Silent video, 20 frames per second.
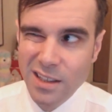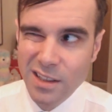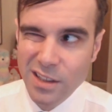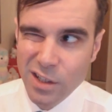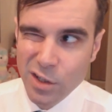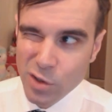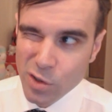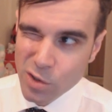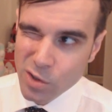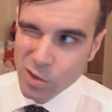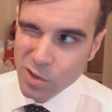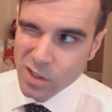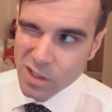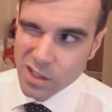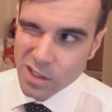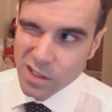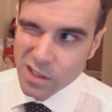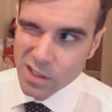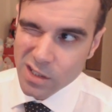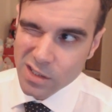The
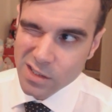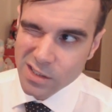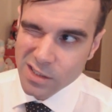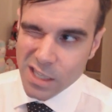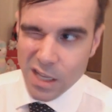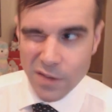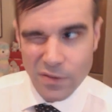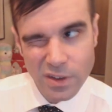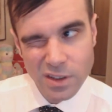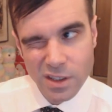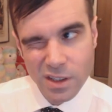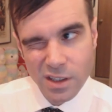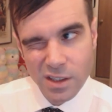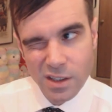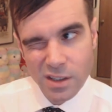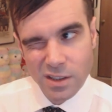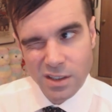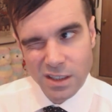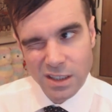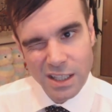early
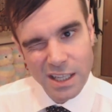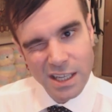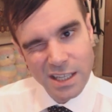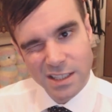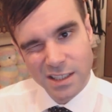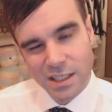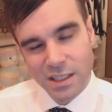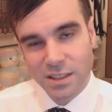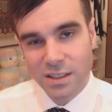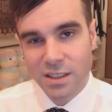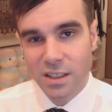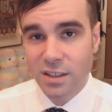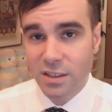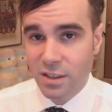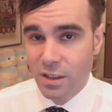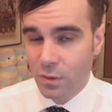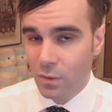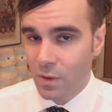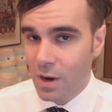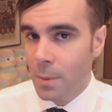70s, late 60s
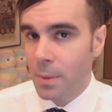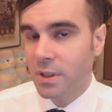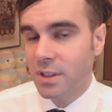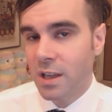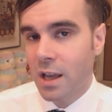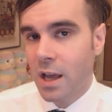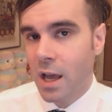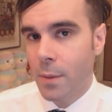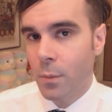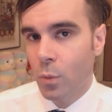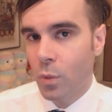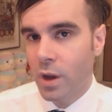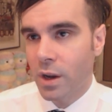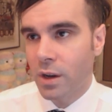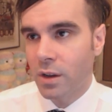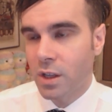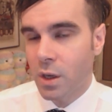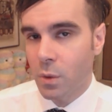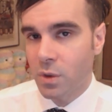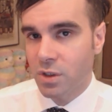is around the time
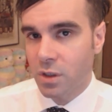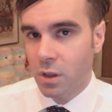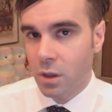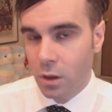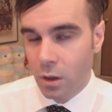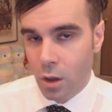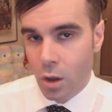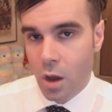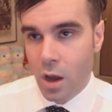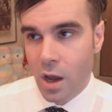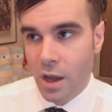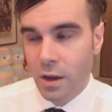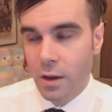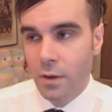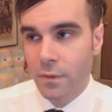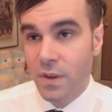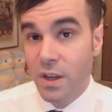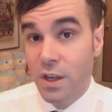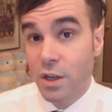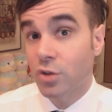when there was a lot
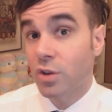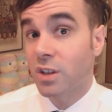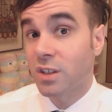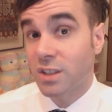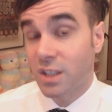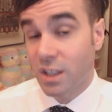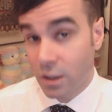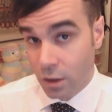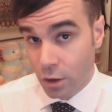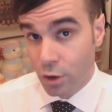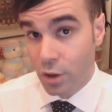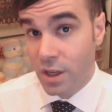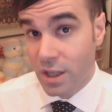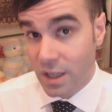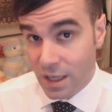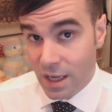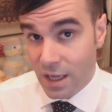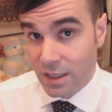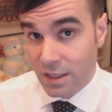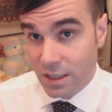of interest in
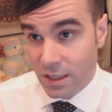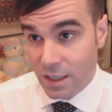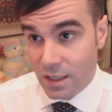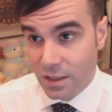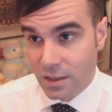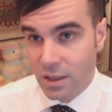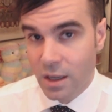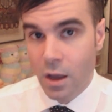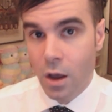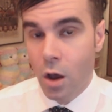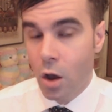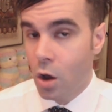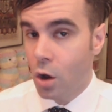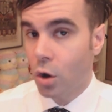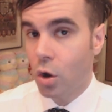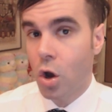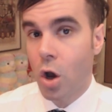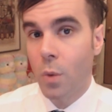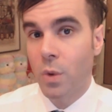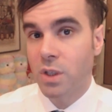learning Cantonese.
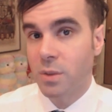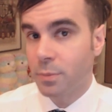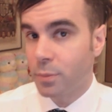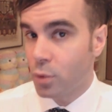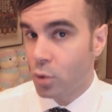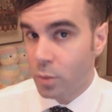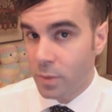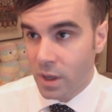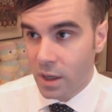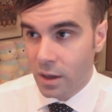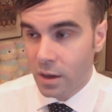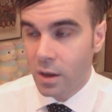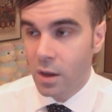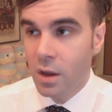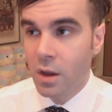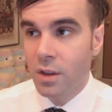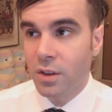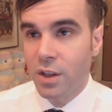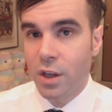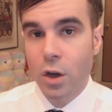Hong Kong was booming,
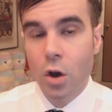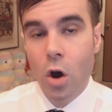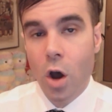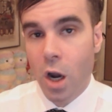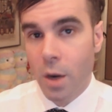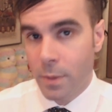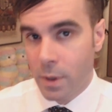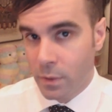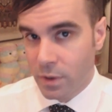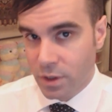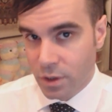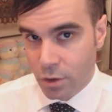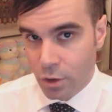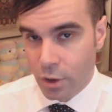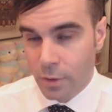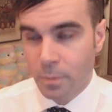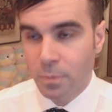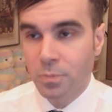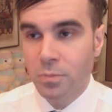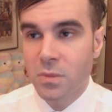the economy was
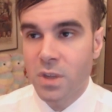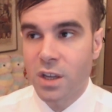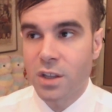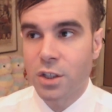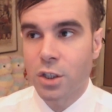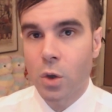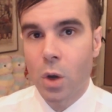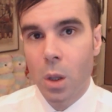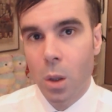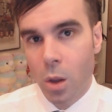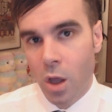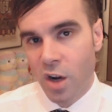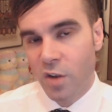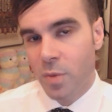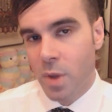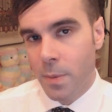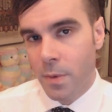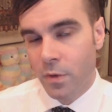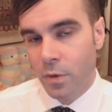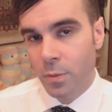good, and so a lot
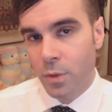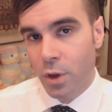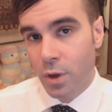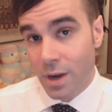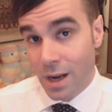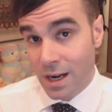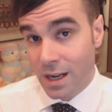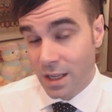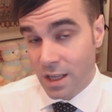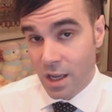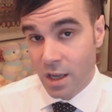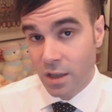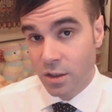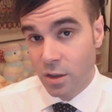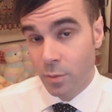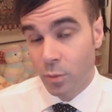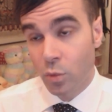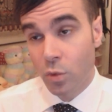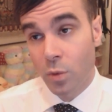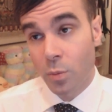of people from the United
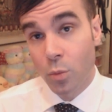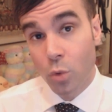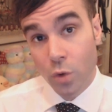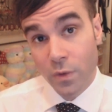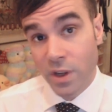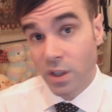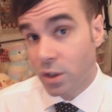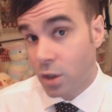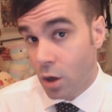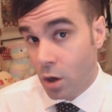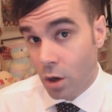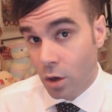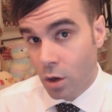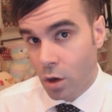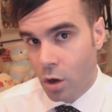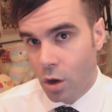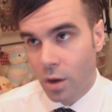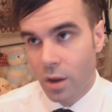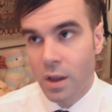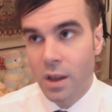Kingdom were moving to Hong
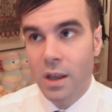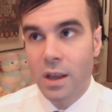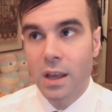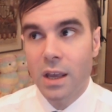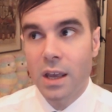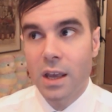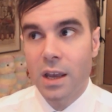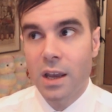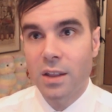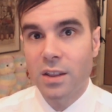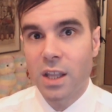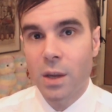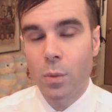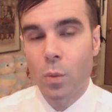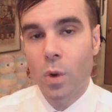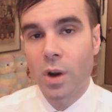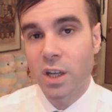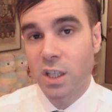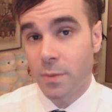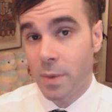Kong, and they
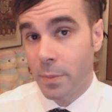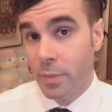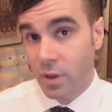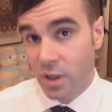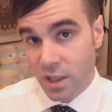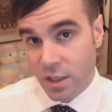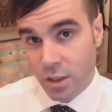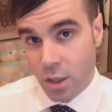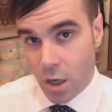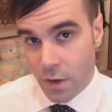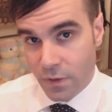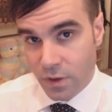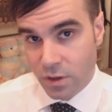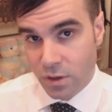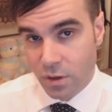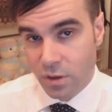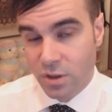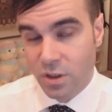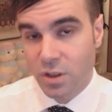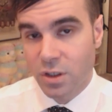wanted to be police
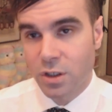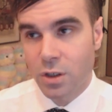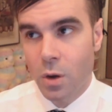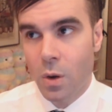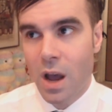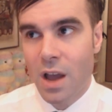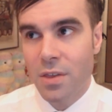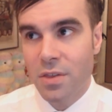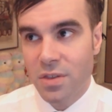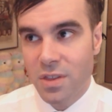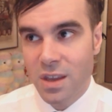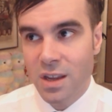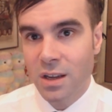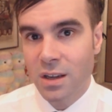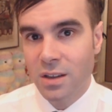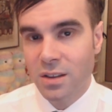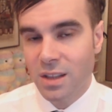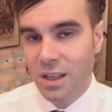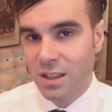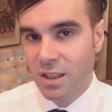officers. And so I
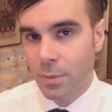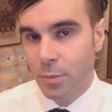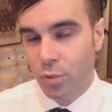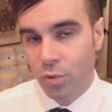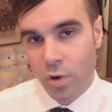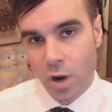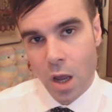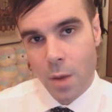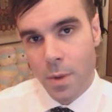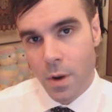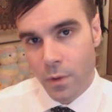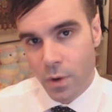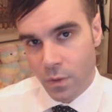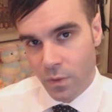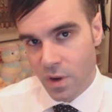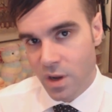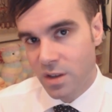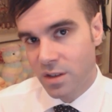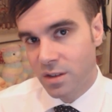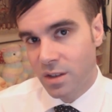think that the primary
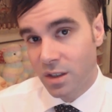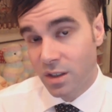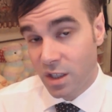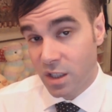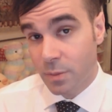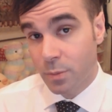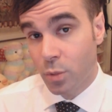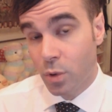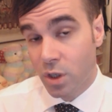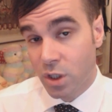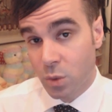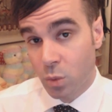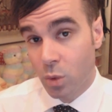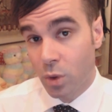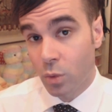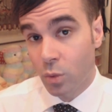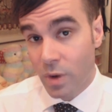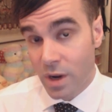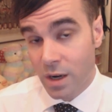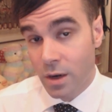reason that these books
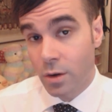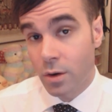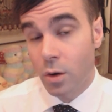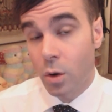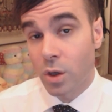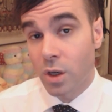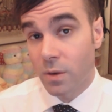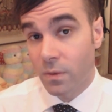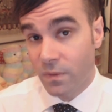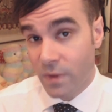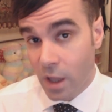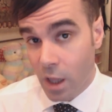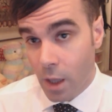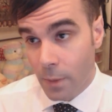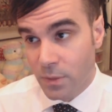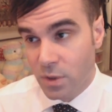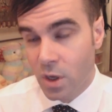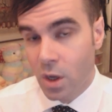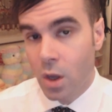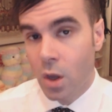were written or
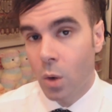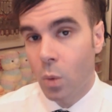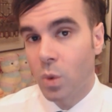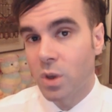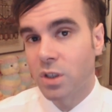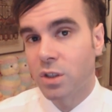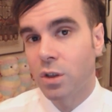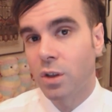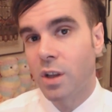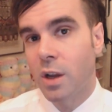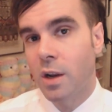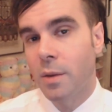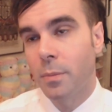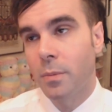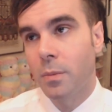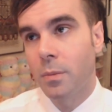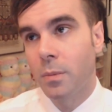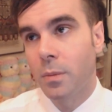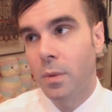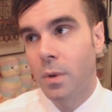developed was so that
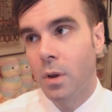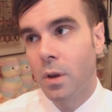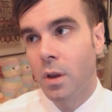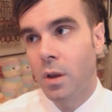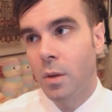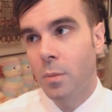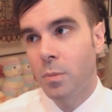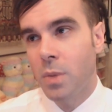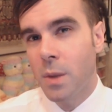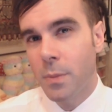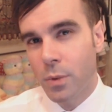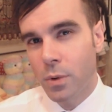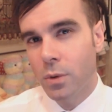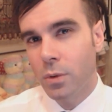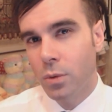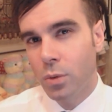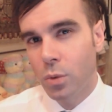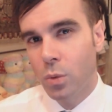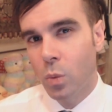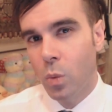
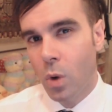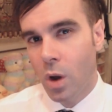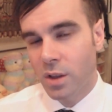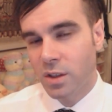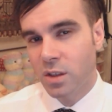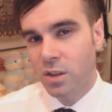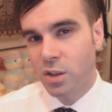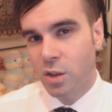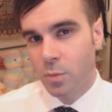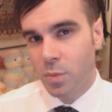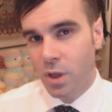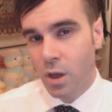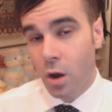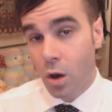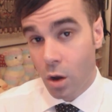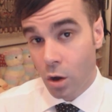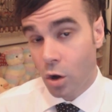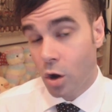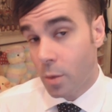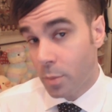people who wanted to be
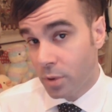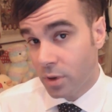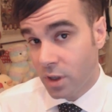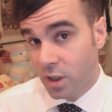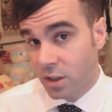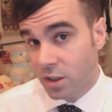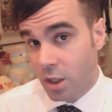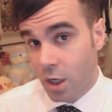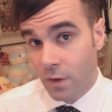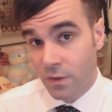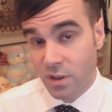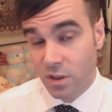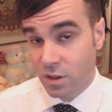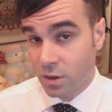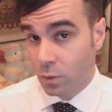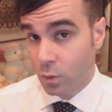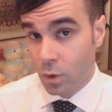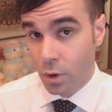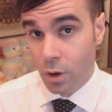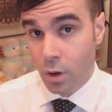Hong Kong police officers
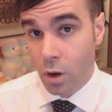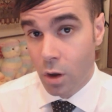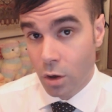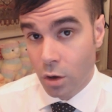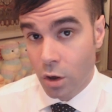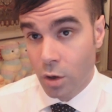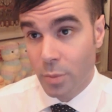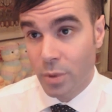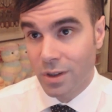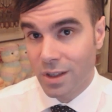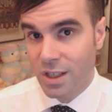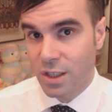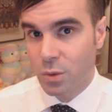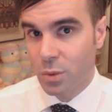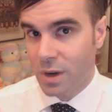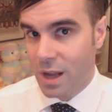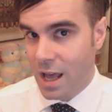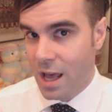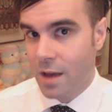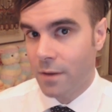in the Royal Hong Kong Police
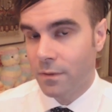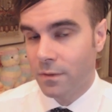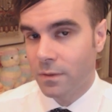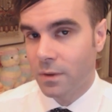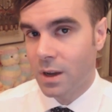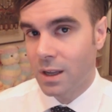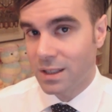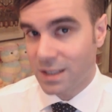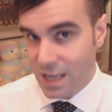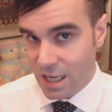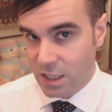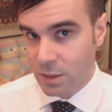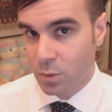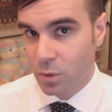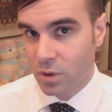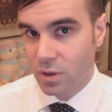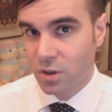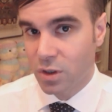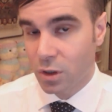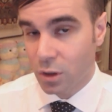would have a
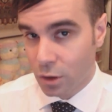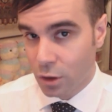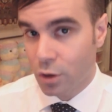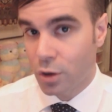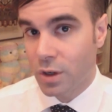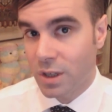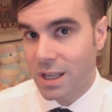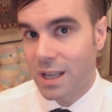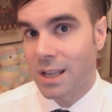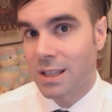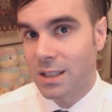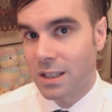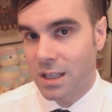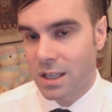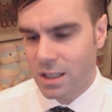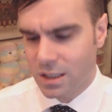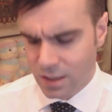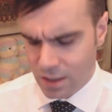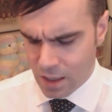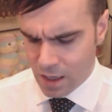textbook to learn
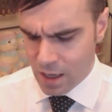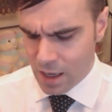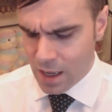Cantonese.